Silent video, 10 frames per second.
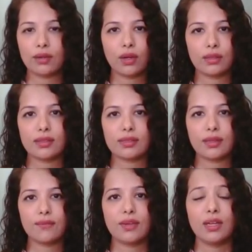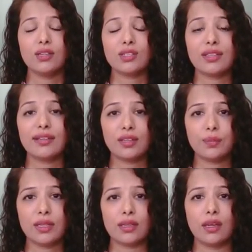other stuff. Just let
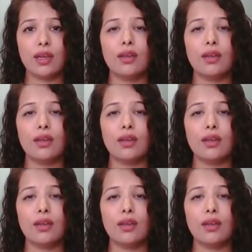it be.